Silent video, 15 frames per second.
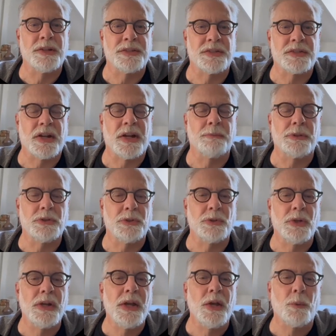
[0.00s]
is the sky
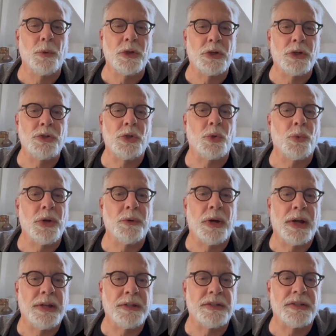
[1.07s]
blue. We could do a
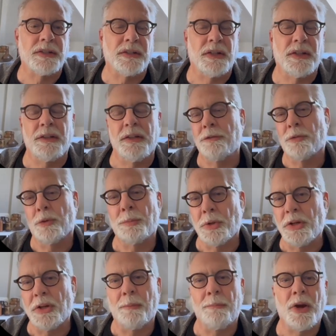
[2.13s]
rewrite if we
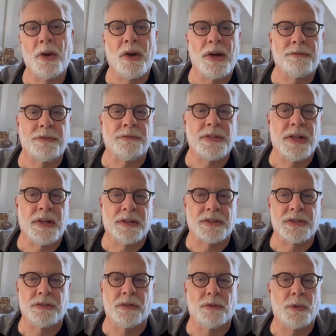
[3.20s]
put in a paragraph of
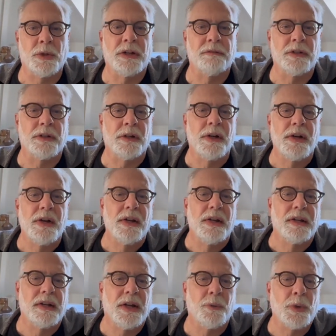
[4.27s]
text or whatever.
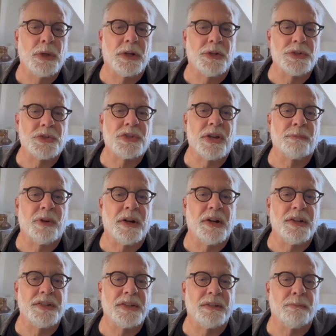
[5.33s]
We could also
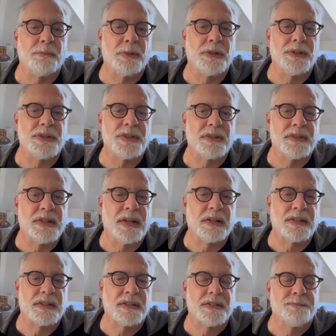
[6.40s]
summarize in bullets in
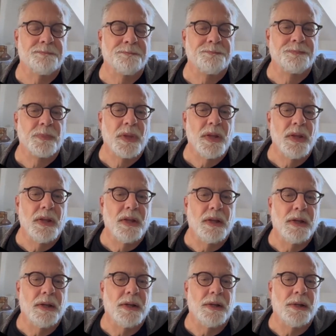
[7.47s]
text.
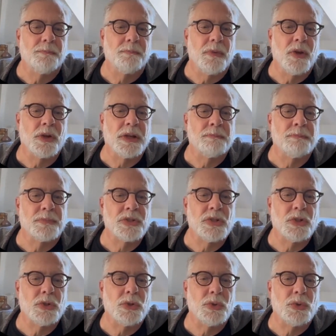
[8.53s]
Okay,
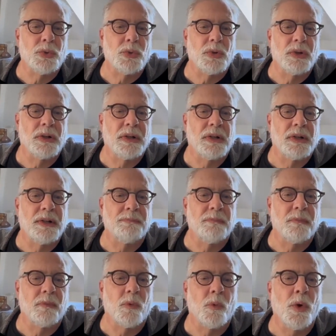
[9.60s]
so
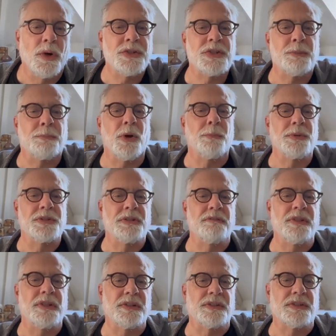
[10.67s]
what is the purpose
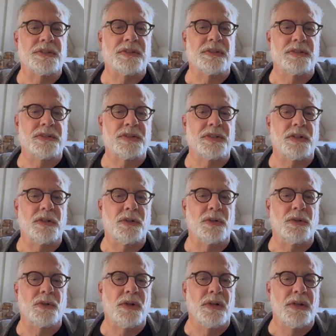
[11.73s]
of this?
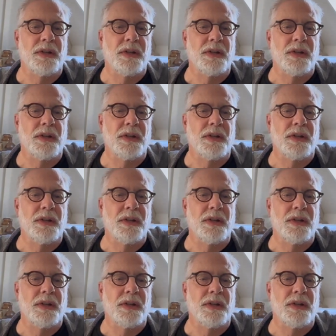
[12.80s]
So